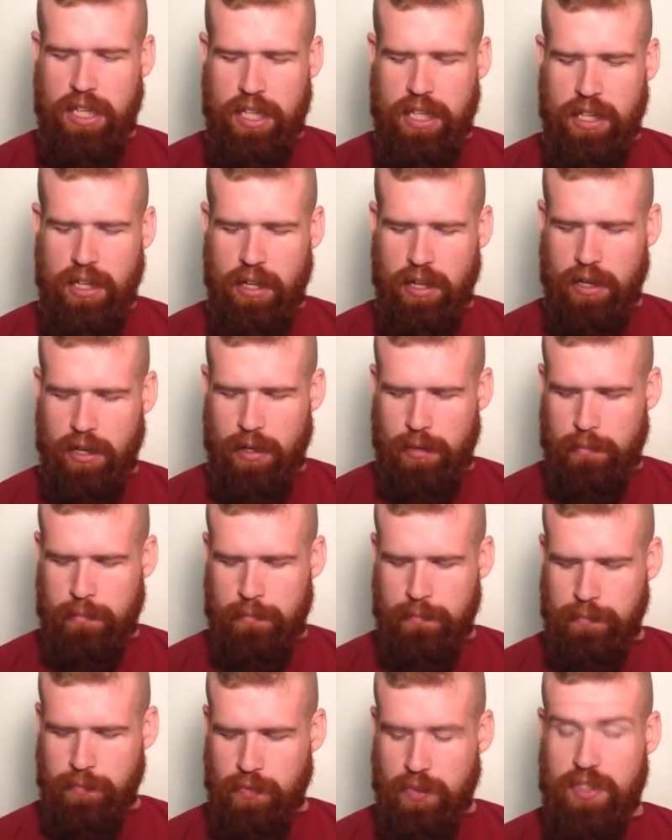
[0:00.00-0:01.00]
So
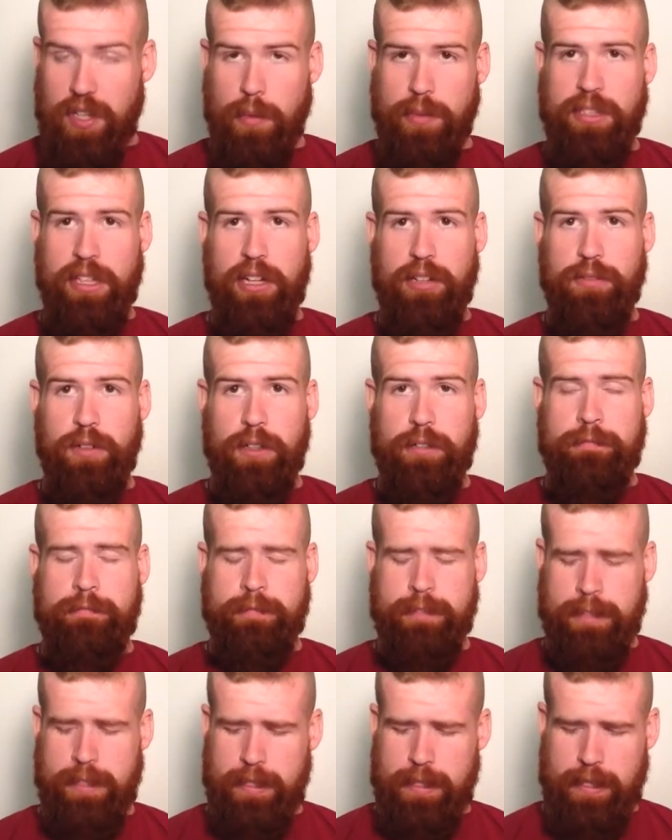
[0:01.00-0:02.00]
that was a lot of fun.
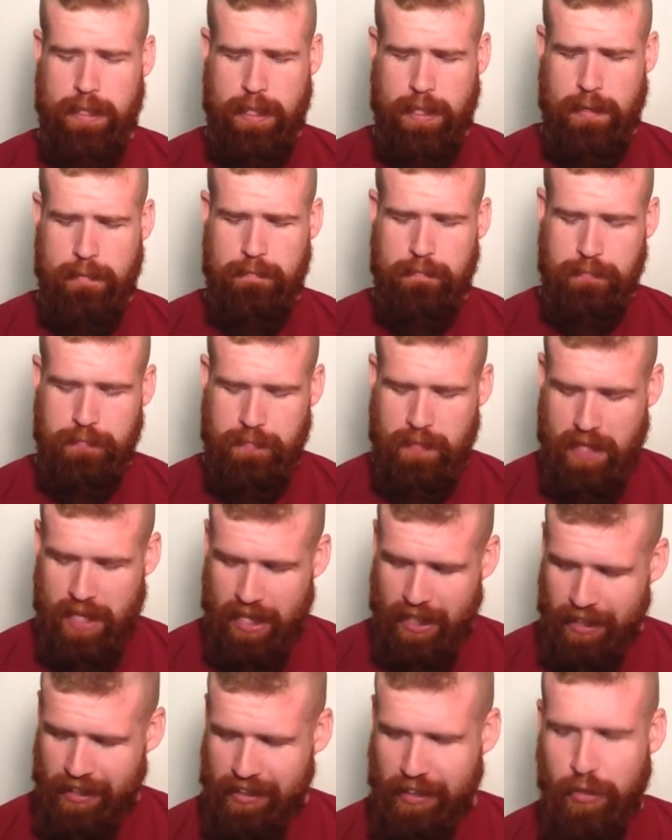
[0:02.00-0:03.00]
And
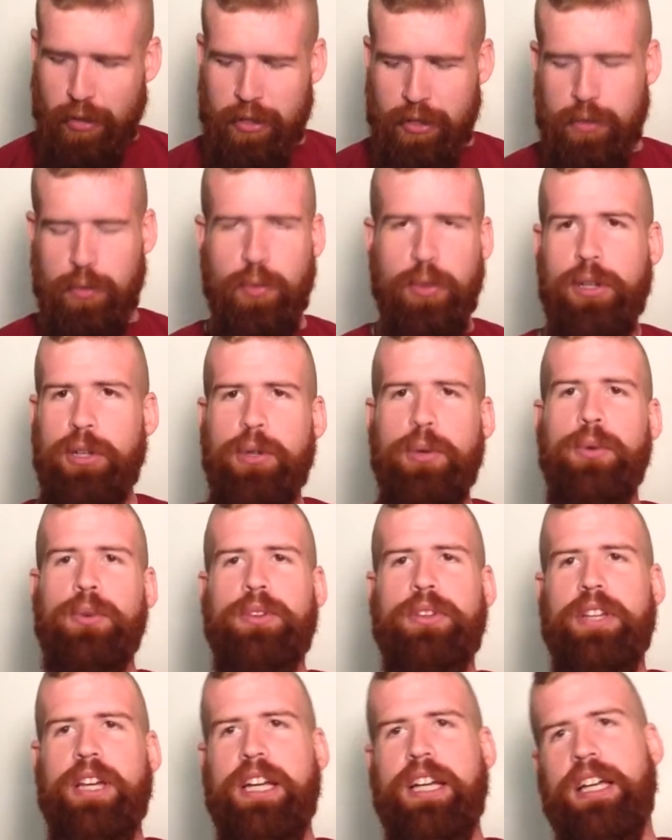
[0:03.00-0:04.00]
I got another really cool
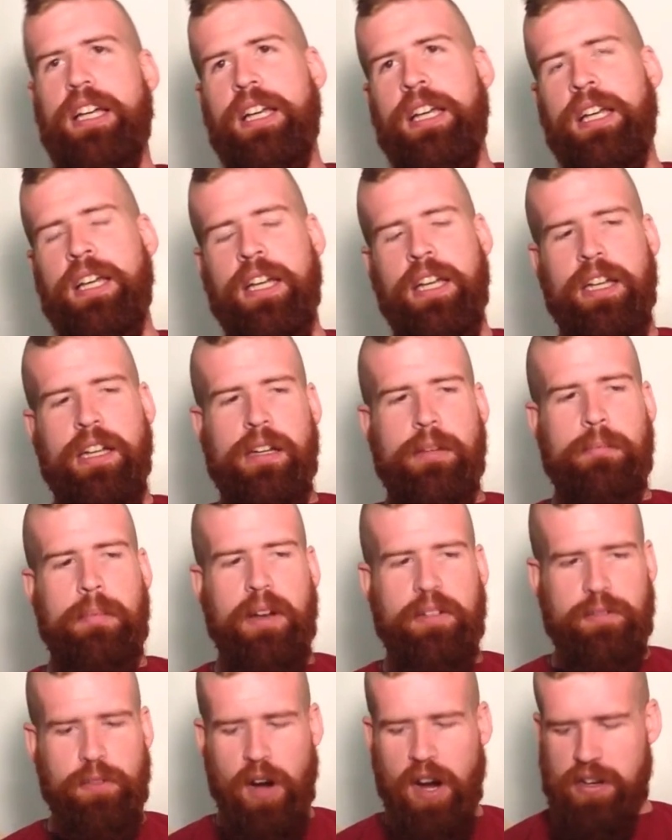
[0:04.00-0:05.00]
thing.
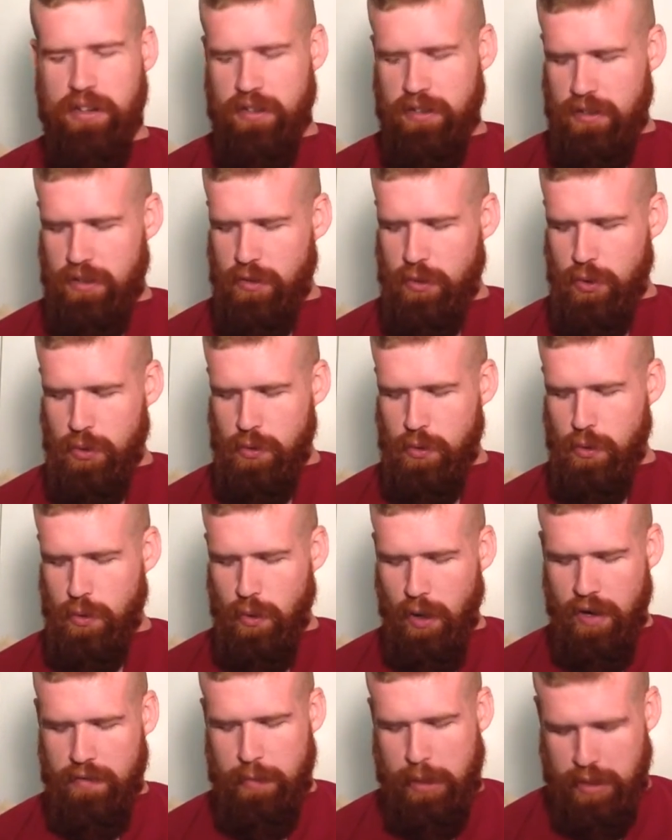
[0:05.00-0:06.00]
My friend, who
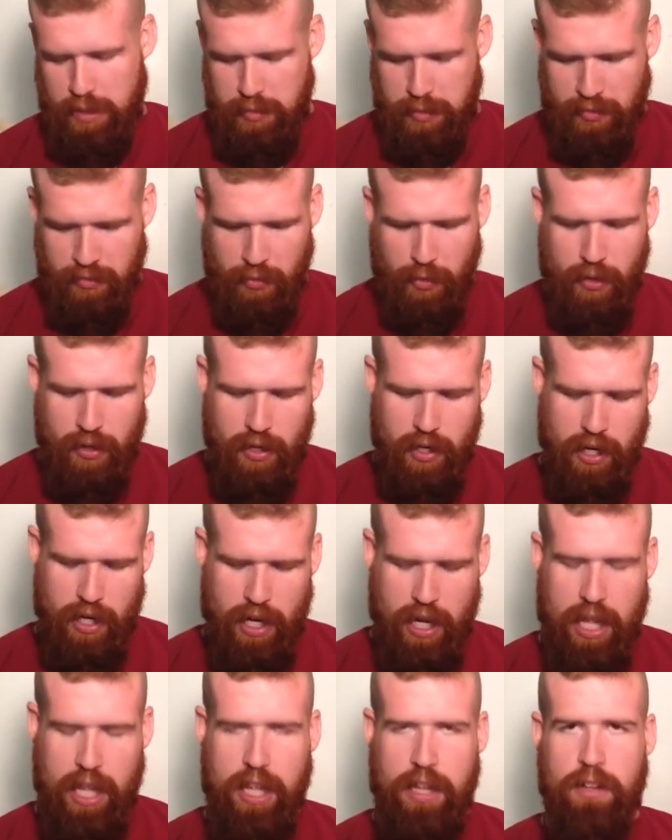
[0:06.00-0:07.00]
I've mentioned before,
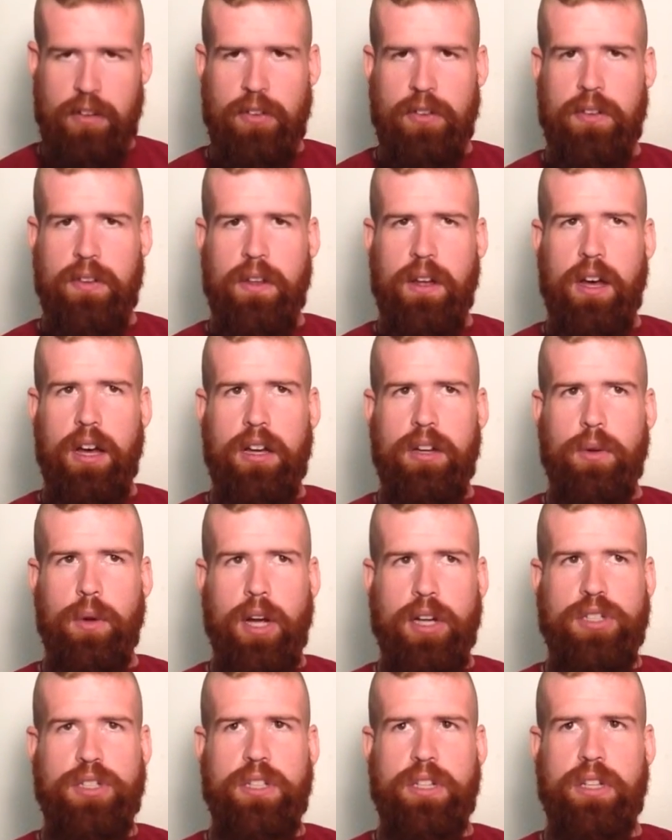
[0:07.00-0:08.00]
and who
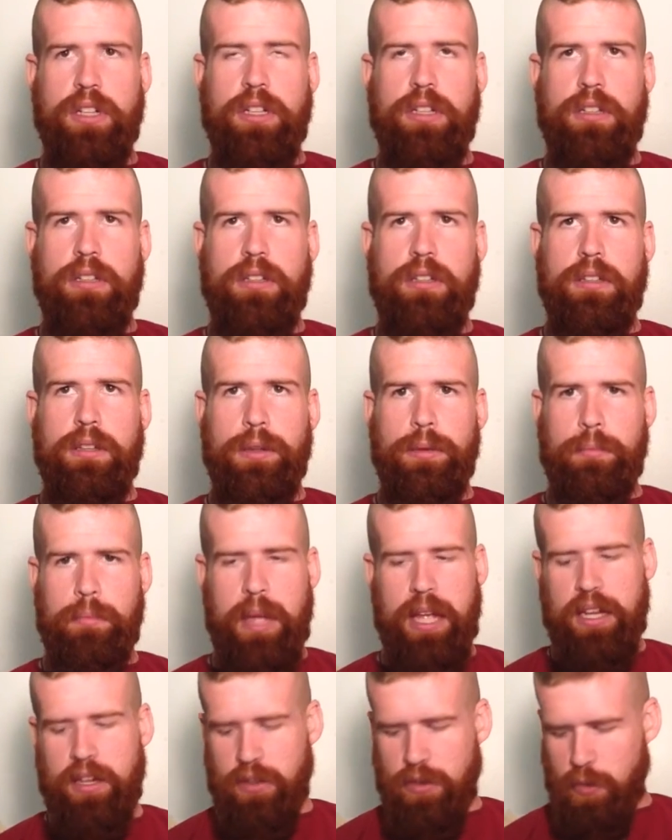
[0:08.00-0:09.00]
actually
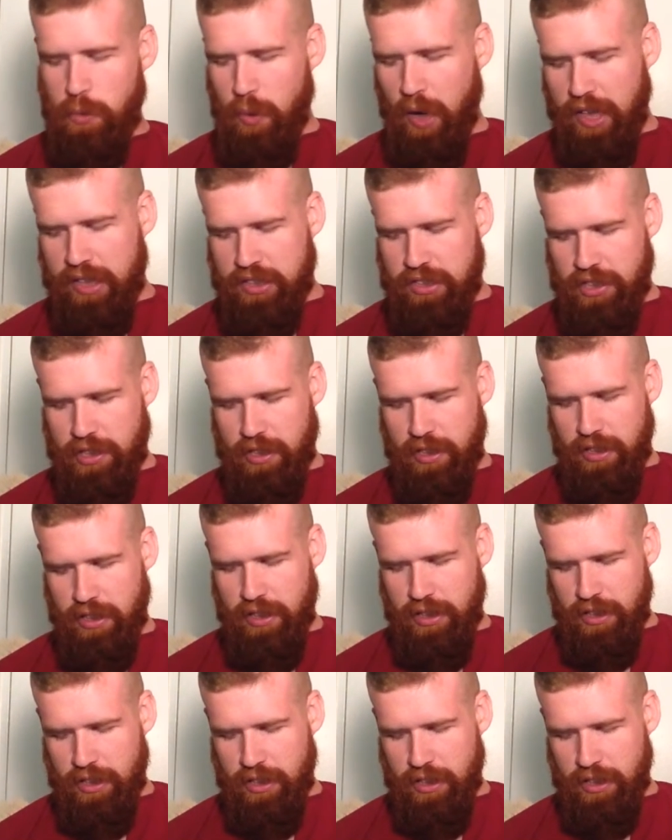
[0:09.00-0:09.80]
made the waster